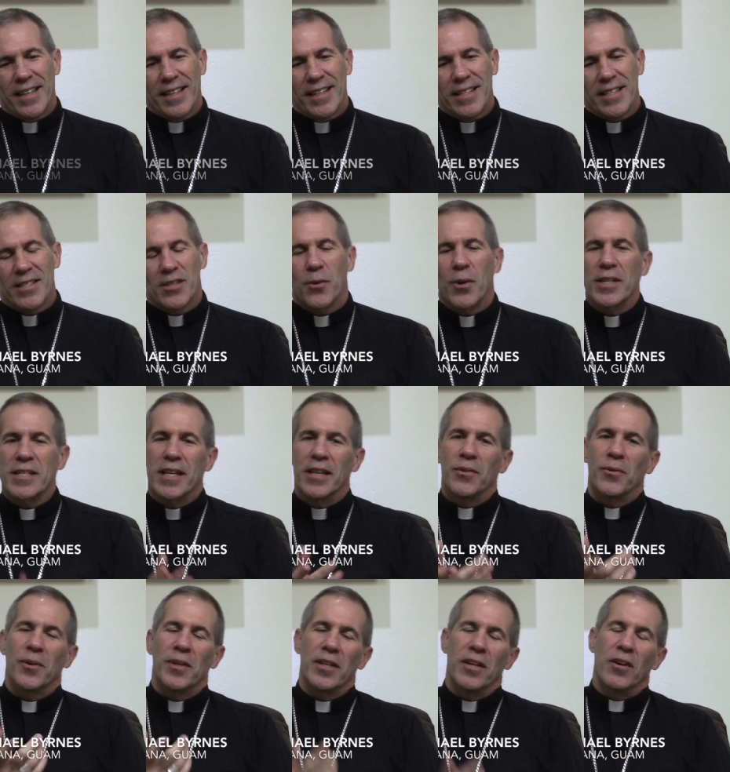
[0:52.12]
so I said
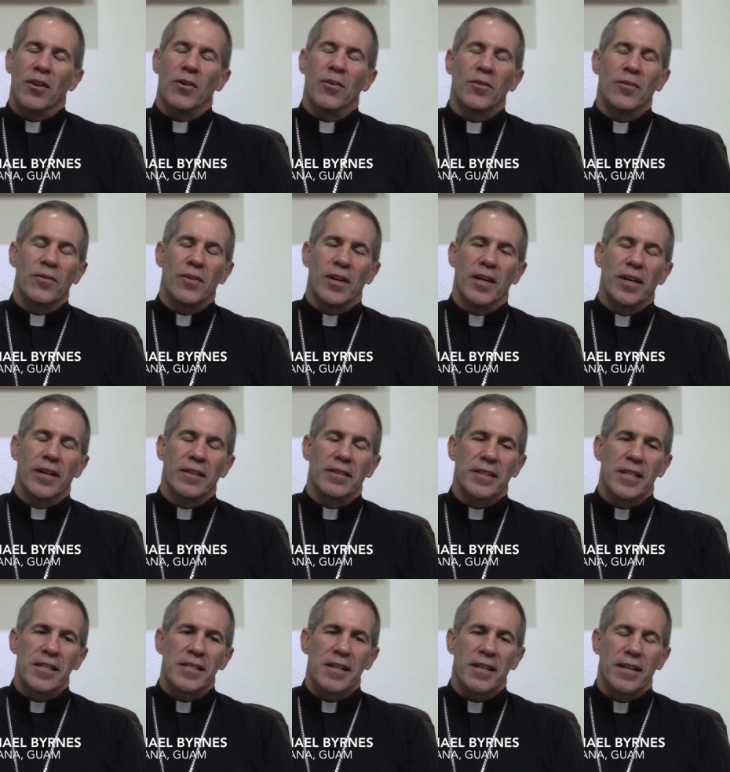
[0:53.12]
to her, "You know,
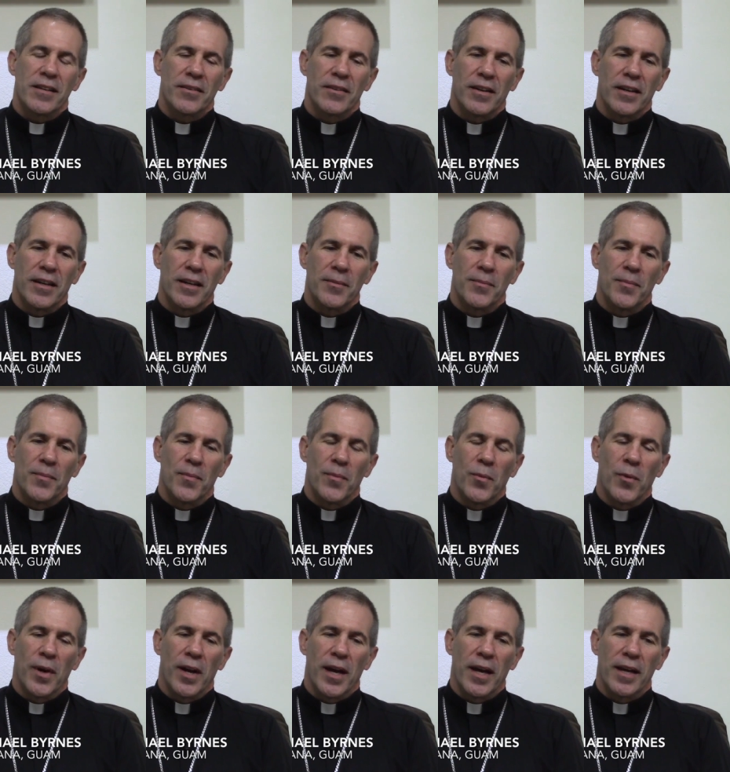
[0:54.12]
Lisa,
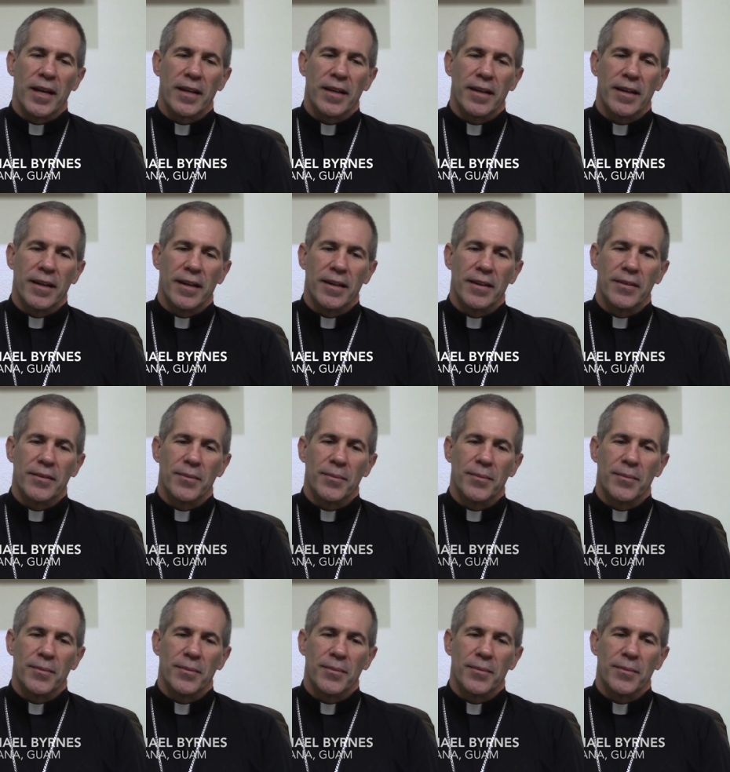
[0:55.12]
when I